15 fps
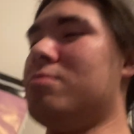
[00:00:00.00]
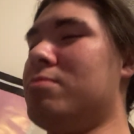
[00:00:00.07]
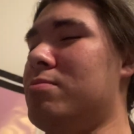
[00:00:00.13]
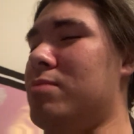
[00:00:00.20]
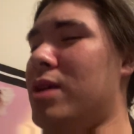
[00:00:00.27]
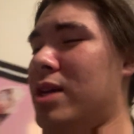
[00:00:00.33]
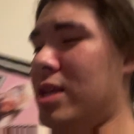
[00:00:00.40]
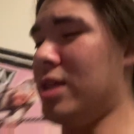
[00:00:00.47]

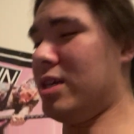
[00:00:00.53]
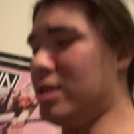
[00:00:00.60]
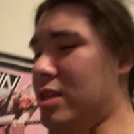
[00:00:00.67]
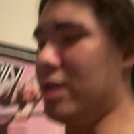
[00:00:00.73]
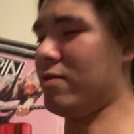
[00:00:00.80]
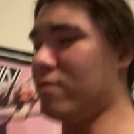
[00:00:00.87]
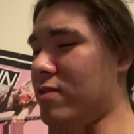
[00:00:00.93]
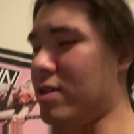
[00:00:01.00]
many
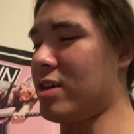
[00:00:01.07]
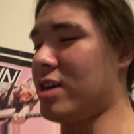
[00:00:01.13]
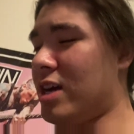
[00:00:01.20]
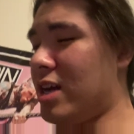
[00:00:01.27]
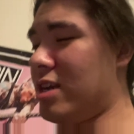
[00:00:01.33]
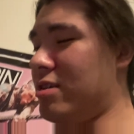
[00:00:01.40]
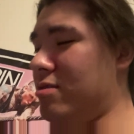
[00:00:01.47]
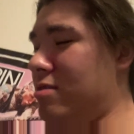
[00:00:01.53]
different
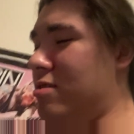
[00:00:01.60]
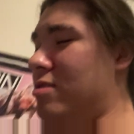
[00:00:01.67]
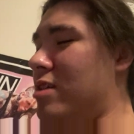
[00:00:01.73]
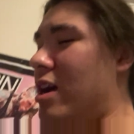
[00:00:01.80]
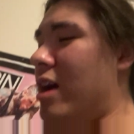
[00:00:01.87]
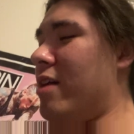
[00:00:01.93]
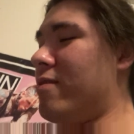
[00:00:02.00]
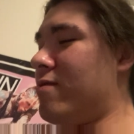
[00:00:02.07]
kind of
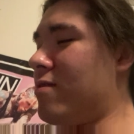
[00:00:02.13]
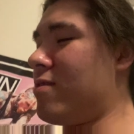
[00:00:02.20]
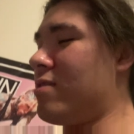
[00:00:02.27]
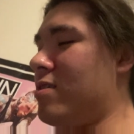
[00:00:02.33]
stuff,